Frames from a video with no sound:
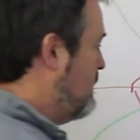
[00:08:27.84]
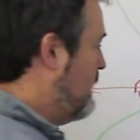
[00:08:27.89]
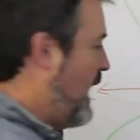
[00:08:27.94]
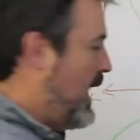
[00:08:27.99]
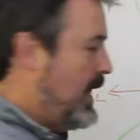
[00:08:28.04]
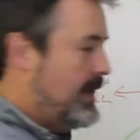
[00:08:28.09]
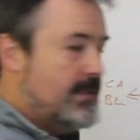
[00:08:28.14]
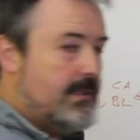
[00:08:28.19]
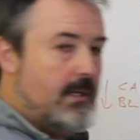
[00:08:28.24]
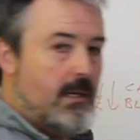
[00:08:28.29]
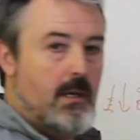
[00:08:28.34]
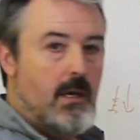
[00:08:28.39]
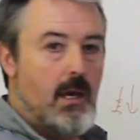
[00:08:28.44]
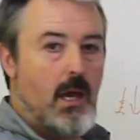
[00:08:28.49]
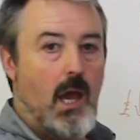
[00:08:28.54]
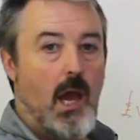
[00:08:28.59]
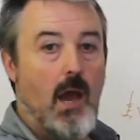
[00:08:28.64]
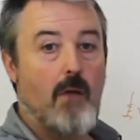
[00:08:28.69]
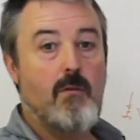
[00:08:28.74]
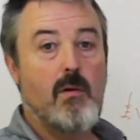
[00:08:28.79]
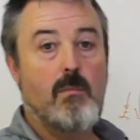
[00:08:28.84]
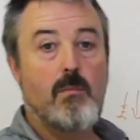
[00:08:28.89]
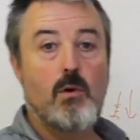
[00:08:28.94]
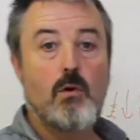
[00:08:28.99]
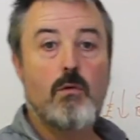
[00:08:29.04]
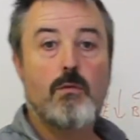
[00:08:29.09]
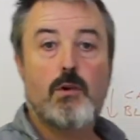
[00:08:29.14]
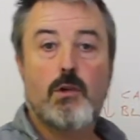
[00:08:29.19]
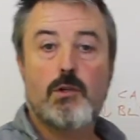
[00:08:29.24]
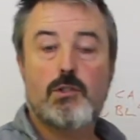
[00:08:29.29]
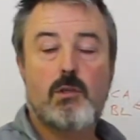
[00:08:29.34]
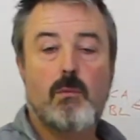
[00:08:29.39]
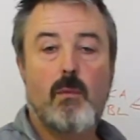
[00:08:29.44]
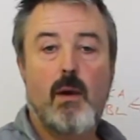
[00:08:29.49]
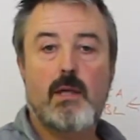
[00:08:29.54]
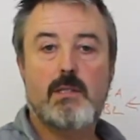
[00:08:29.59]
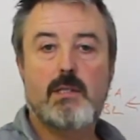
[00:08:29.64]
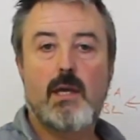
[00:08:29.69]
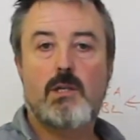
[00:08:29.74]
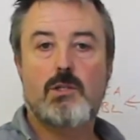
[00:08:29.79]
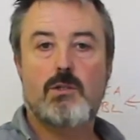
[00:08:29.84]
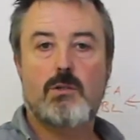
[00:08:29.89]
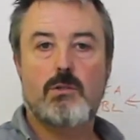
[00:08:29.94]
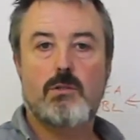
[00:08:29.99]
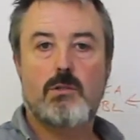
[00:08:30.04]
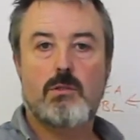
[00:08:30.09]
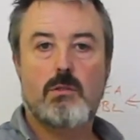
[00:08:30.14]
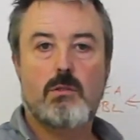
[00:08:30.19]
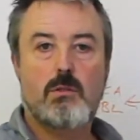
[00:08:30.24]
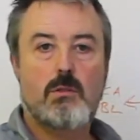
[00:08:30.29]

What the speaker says: debt and remove customizations.